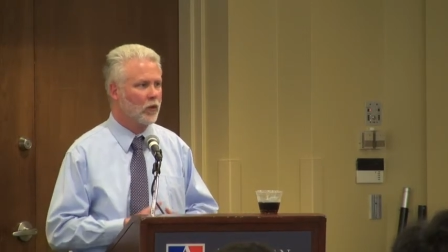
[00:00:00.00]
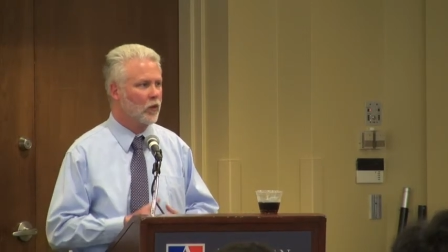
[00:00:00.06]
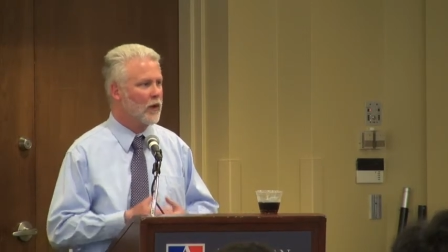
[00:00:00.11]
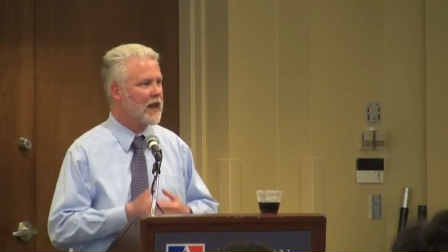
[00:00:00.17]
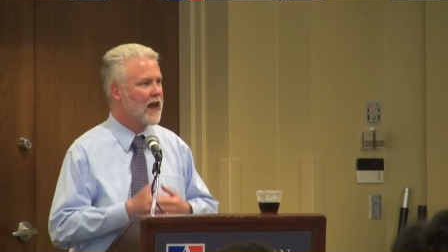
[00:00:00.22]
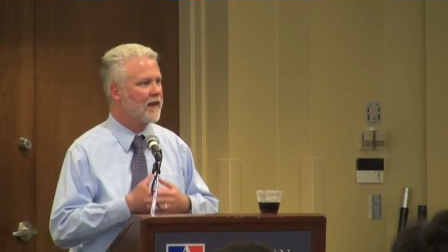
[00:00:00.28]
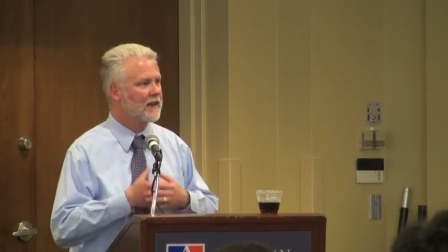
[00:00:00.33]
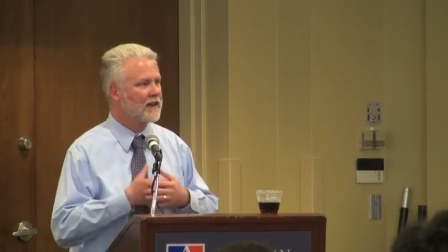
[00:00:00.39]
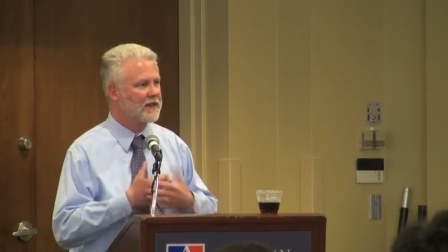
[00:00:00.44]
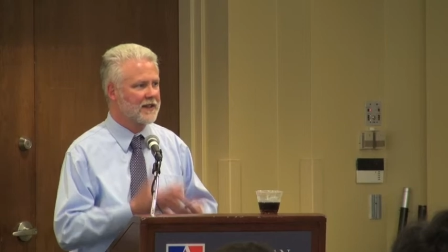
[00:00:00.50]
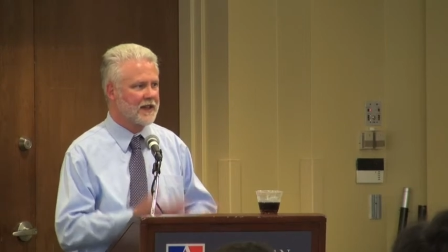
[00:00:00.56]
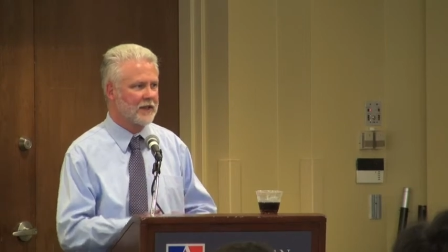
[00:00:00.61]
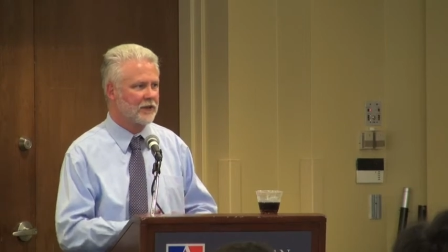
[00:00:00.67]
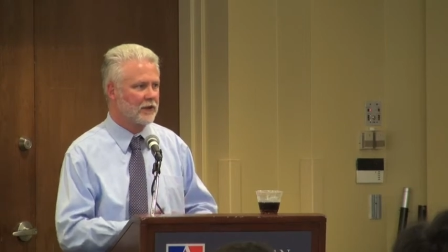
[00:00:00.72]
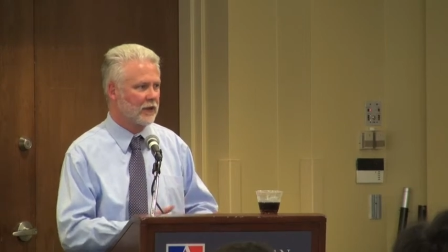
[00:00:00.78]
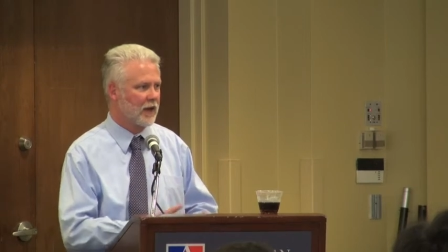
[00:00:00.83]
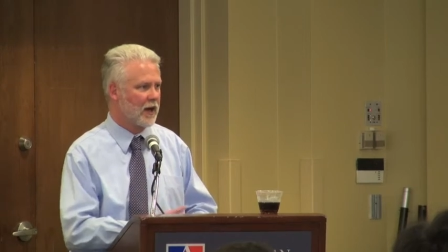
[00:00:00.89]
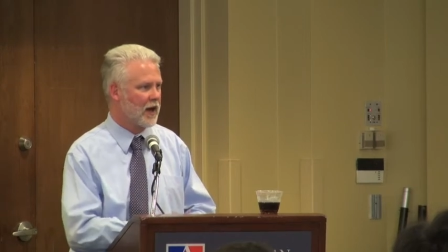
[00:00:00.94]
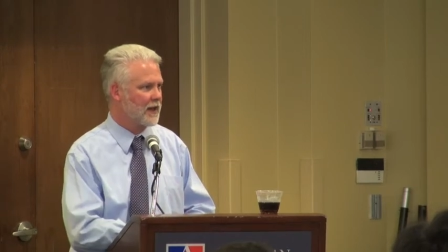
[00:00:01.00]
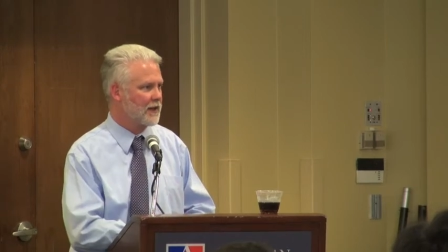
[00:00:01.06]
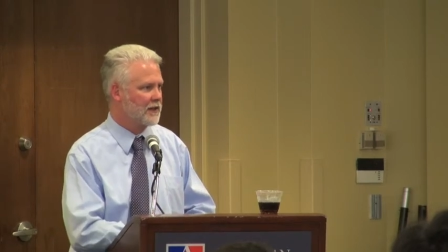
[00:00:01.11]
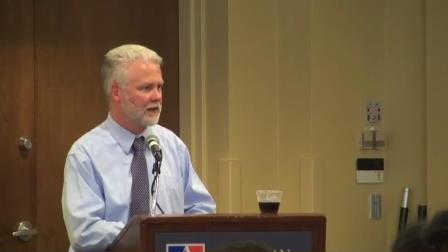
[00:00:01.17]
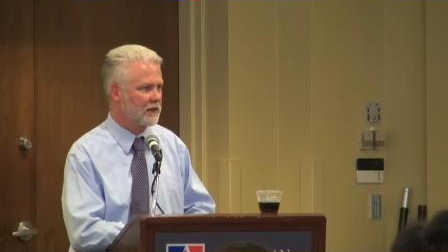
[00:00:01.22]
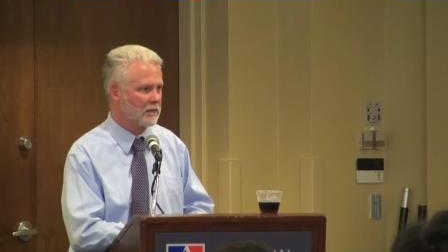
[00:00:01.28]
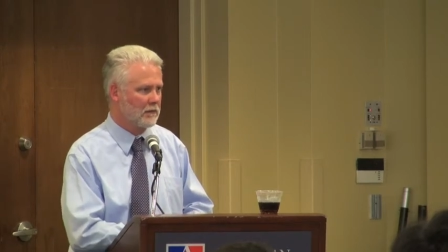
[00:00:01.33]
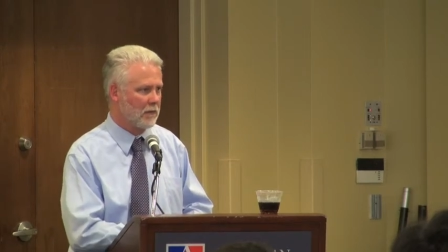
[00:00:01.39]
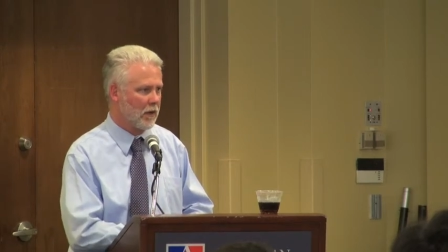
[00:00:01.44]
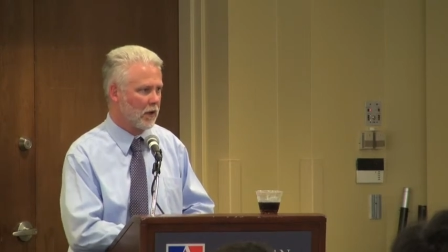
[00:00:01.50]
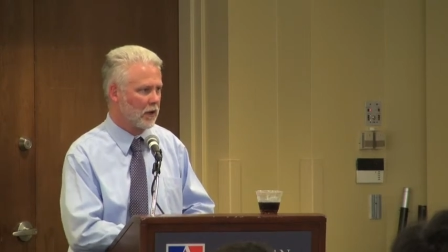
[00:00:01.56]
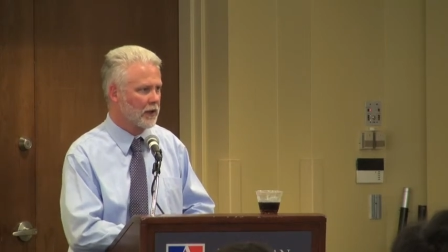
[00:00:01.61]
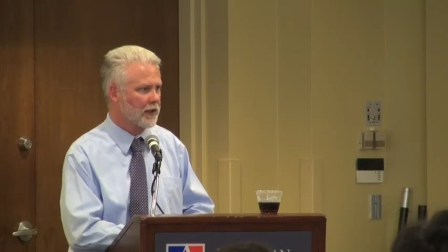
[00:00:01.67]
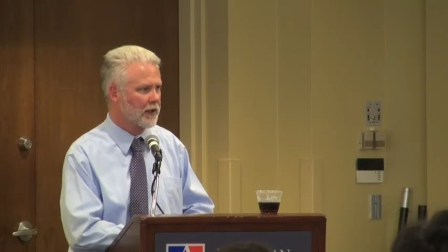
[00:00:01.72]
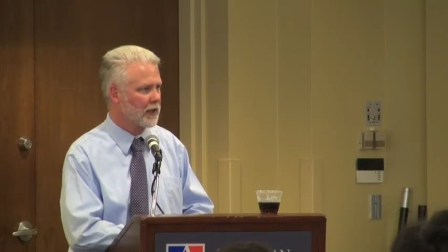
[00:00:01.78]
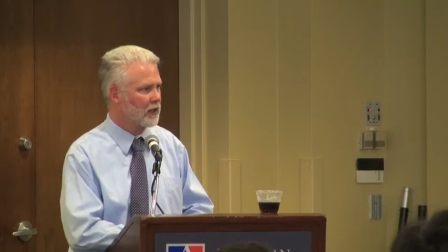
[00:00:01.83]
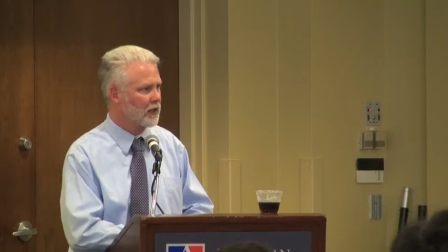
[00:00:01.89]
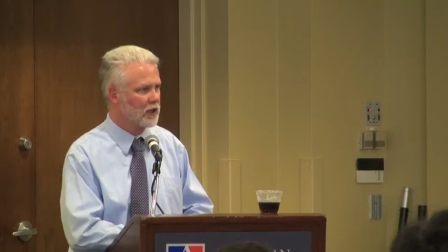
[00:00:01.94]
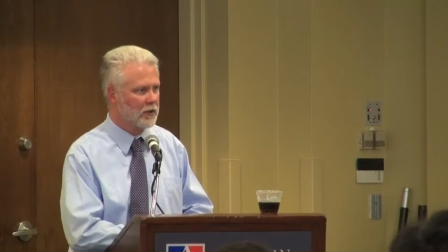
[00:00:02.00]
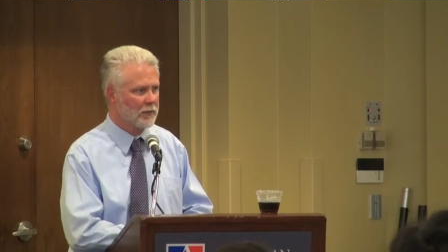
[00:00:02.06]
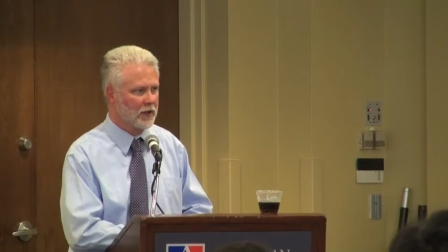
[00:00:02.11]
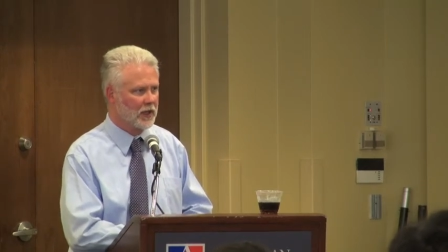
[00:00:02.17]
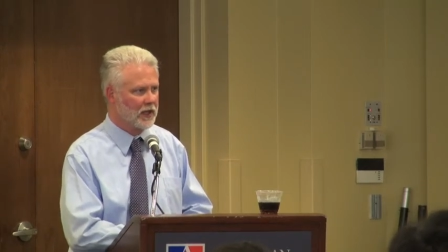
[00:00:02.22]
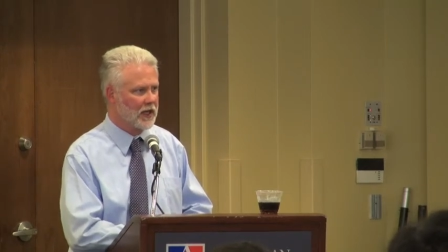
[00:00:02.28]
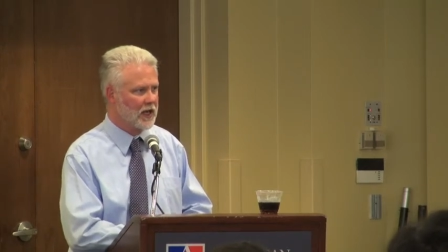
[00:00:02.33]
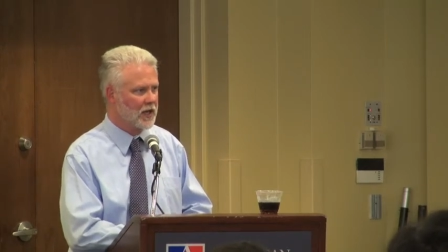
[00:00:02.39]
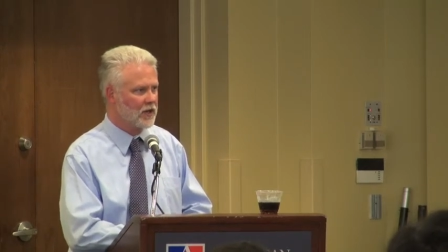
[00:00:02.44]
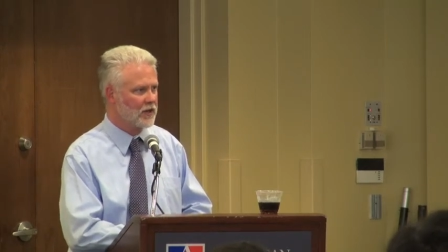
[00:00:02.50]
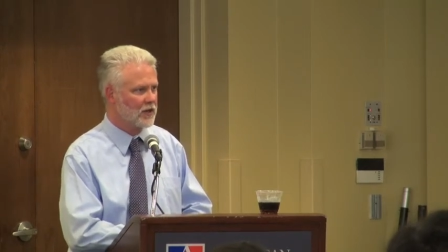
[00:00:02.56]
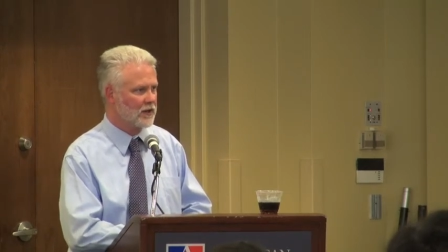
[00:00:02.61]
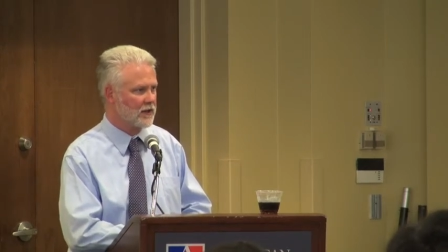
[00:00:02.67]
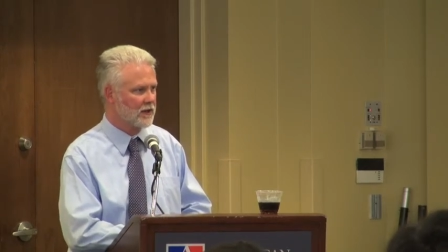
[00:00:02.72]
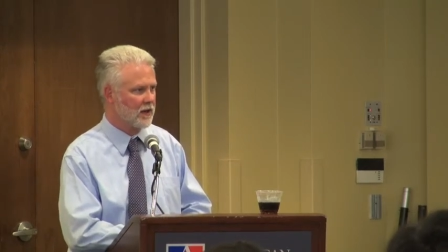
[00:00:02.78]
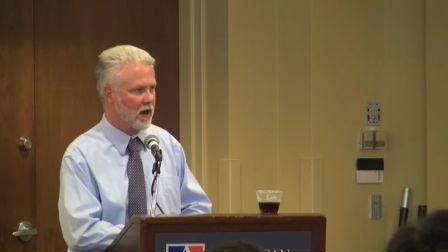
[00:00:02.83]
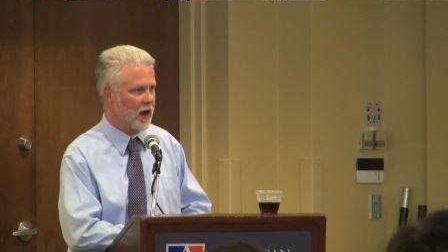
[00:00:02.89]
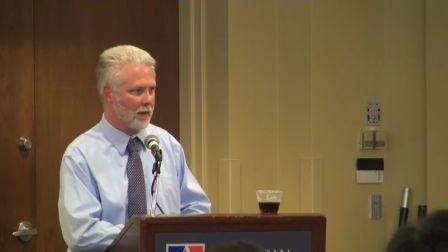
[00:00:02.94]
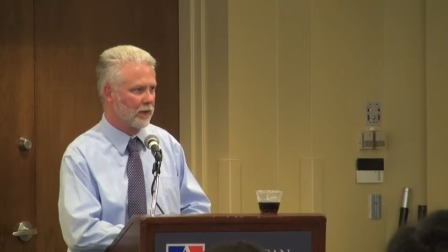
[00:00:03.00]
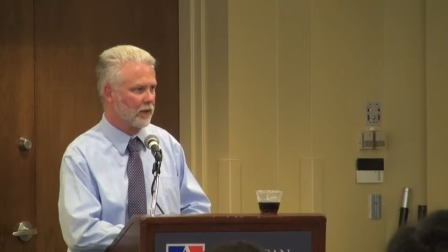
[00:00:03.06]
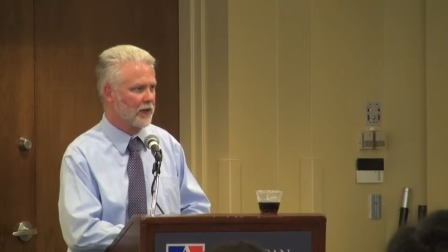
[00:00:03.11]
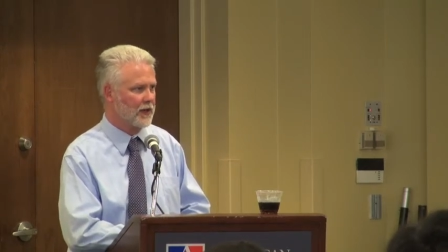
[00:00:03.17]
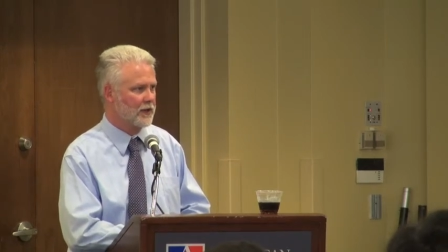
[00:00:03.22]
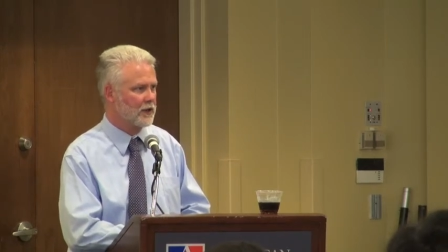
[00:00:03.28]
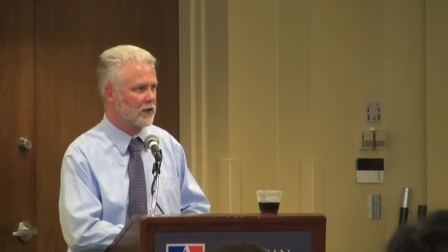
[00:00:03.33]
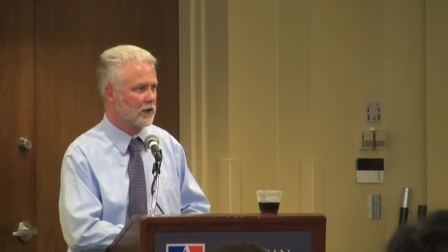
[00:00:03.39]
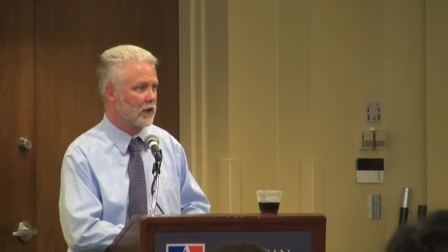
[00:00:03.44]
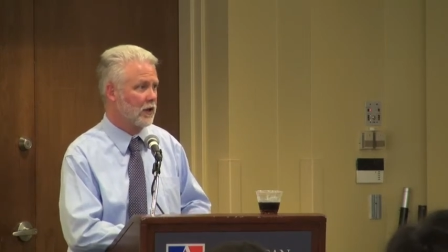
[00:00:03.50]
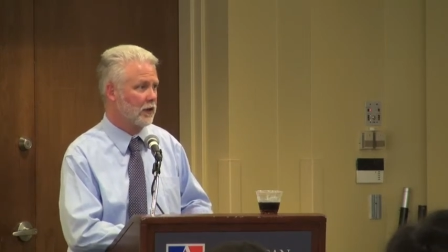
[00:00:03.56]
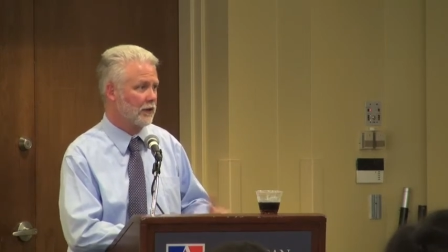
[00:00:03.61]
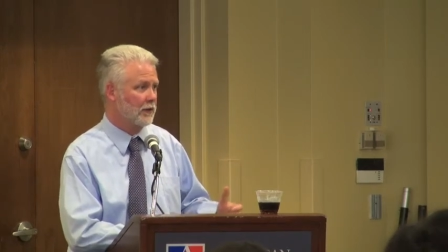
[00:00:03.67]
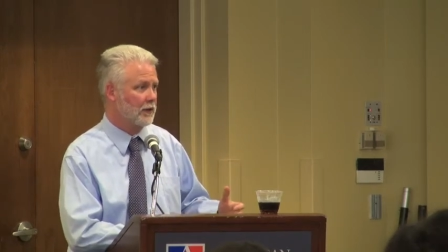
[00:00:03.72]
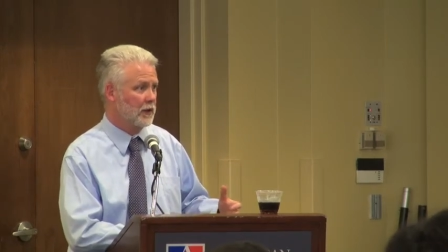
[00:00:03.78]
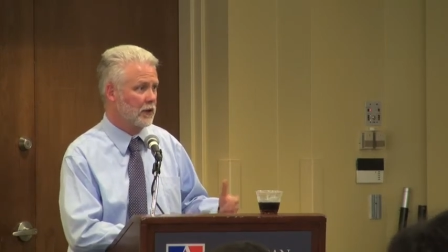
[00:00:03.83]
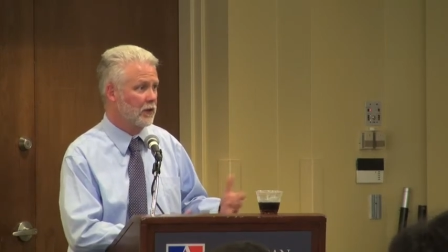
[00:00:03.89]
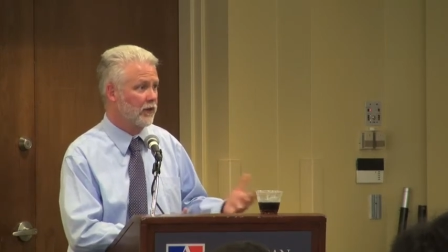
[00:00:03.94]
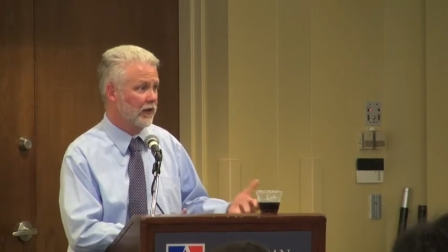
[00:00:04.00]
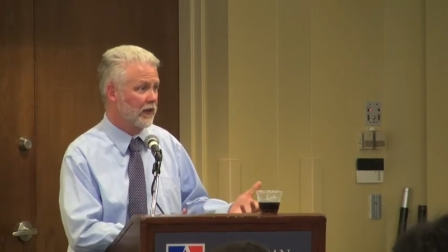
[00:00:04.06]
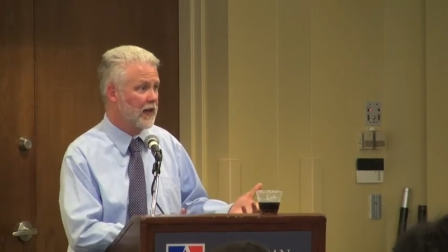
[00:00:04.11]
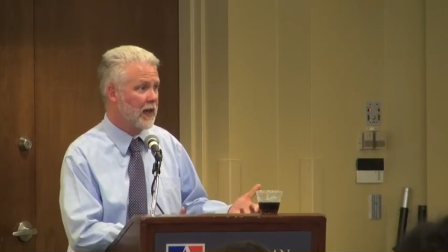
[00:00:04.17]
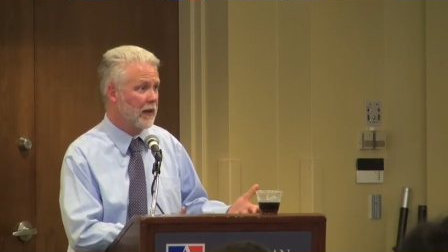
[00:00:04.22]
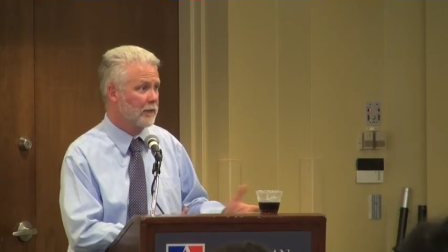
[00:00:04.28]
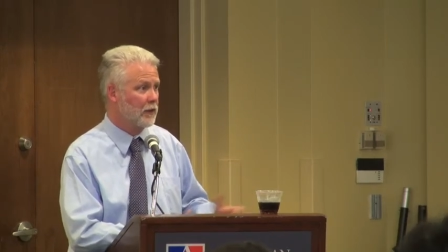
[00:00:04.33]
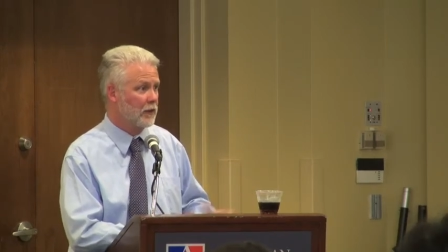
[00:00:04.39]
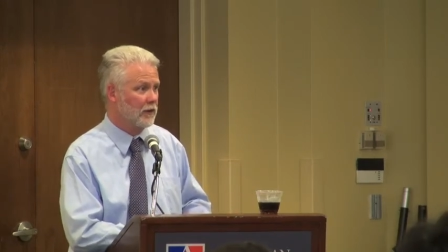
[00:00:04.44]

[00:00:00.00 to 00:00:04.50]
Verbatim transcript: We have a centralized marketing and communications operation called UCM,